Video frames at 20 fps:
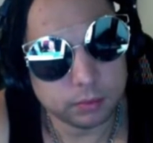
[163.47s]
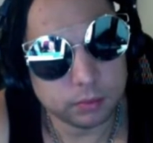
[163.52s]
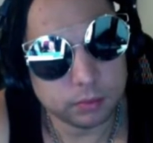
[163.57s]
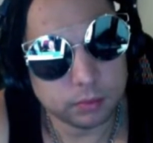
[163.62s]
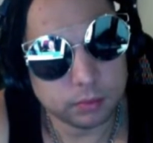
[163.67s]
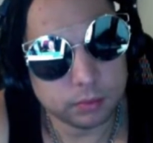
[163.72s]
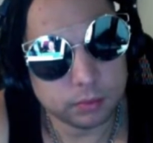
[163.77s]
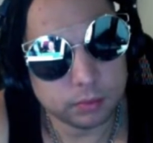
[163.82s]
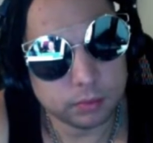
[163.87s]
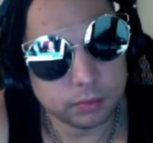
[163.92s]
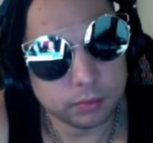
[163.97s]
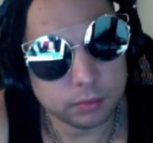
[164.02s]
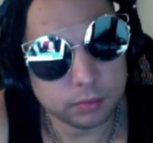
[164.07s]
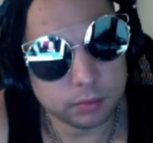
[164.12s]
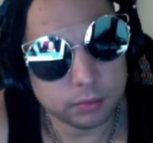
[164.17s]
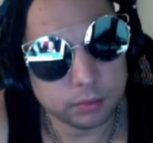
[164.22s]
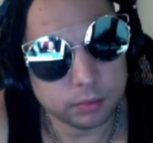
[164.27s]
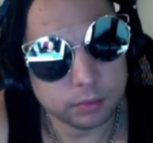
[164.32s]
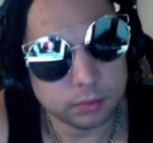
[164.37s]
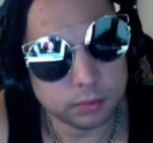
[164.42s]

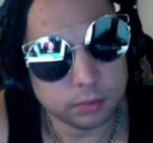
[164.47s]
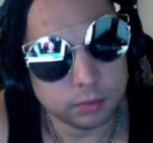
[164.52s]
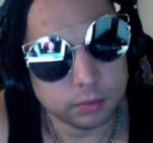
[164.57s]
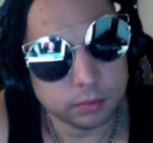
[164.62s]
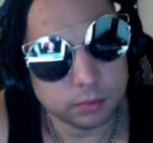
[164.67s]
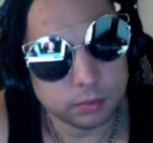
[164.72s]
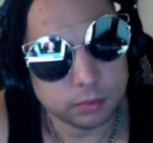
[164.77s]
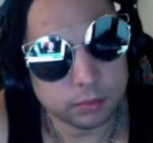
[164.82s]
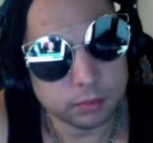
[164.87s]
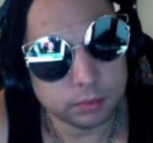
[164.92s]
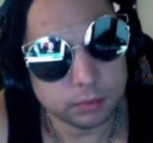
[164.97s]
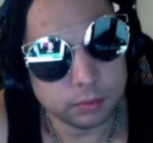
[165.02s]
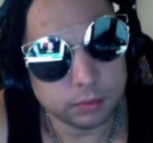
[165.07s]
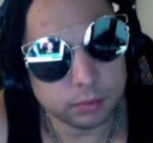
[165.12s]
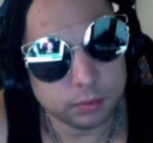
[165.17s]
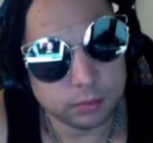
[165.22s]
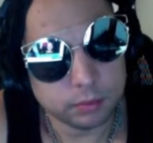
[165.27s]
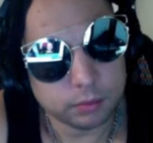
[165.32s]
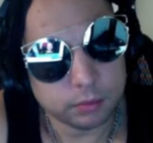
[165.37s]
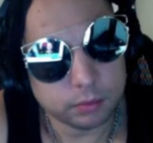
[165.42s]

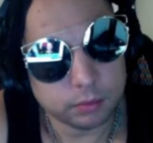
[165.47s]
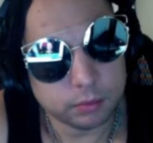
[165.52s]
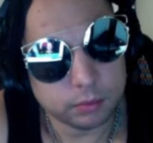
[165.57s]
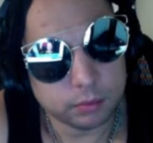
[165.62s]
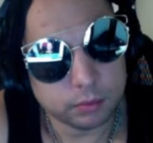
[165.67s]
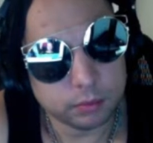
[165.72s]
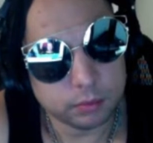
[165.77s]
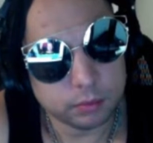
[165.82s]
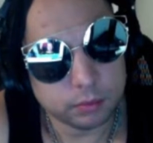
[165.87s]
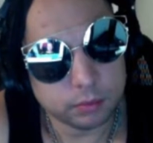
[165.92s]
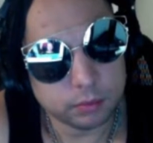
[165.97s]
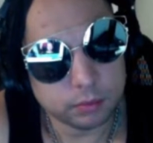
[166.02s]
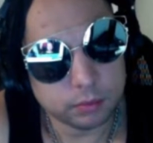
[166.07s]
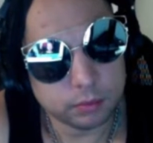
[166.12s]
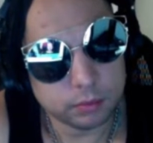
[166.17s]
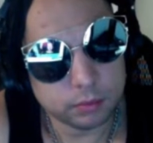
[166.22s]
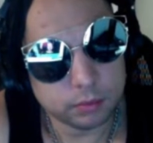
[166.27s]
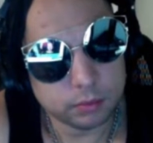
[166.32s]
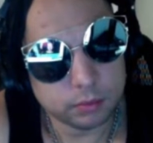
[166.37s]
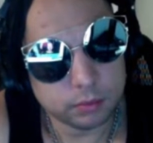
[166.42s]

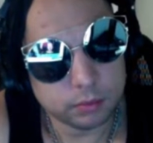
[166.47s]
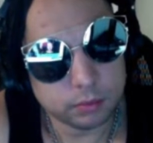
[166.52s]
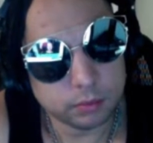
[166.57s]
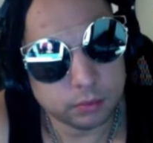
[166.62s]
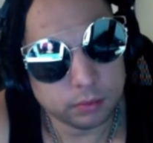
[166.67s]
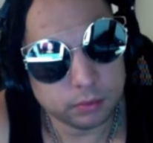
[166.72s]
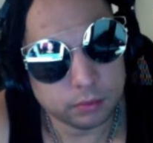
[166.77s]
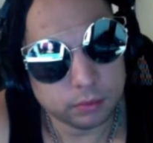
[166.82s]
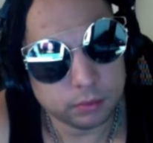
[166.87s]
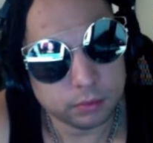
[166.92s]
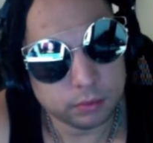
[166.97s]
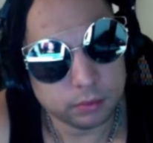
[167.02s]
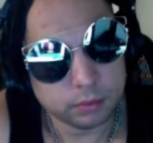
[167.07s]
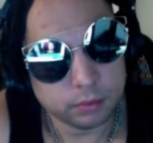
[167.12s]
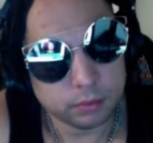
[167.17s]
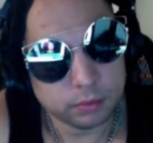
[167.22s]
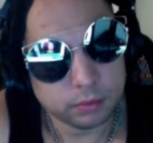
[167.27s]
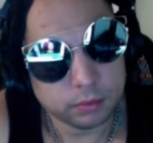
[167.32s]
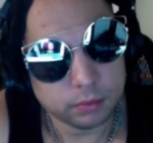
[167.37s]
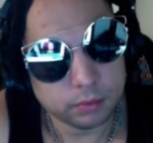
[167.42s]

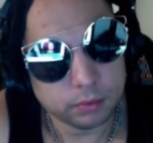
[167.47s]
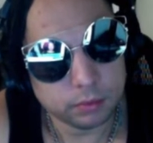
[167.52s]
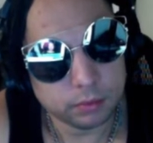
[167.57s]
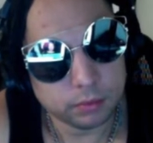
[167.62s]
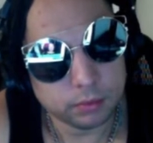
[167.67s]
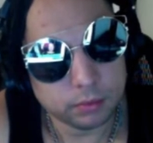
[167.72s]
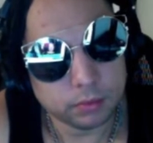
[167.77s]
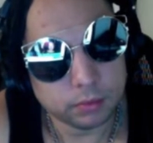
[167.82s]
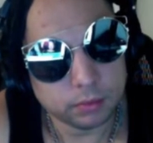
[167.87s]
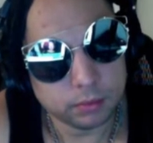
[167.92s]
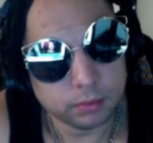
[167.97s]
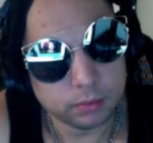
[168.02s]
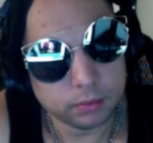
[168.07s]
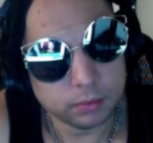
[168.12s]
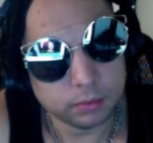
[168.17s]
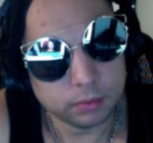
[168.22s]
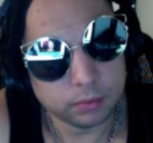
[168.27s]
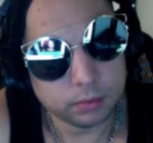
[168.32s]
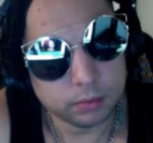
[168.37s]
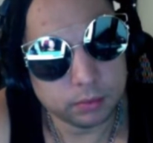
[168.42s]

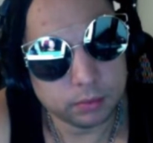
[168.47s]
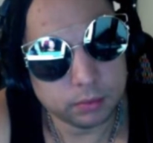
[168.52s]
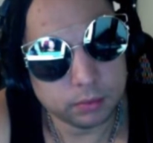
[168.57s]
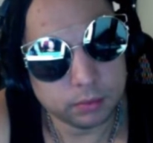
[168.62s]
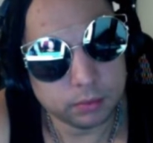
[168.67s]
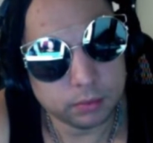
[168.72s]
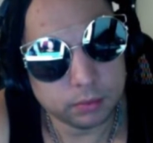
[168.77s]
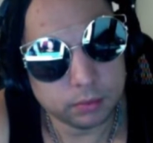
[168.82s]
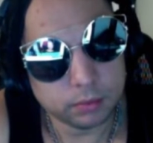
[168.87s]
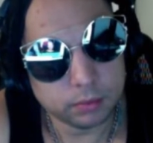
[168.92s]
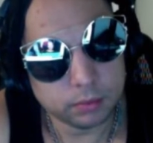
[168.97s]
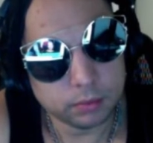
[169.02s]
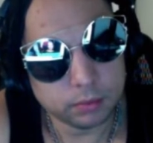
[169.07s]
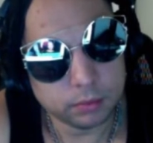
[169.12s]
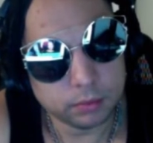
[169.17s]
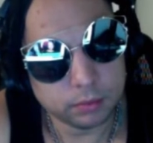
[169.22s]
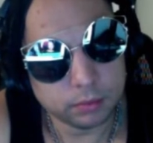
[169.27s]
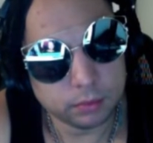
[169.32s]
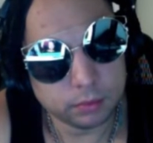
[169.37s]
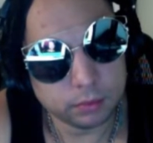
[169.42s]

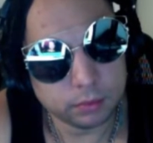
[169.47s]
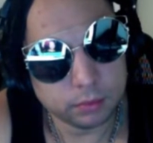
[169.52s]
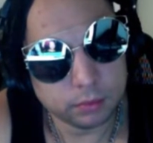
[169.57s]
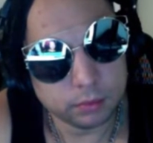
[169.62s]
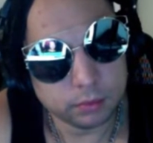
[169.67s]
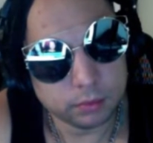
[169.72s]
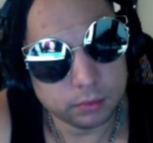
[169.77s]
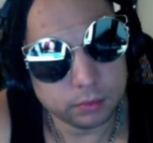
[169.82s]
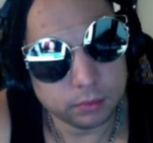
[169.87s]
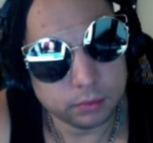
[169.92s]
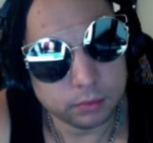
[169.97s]
This person isn't speaking.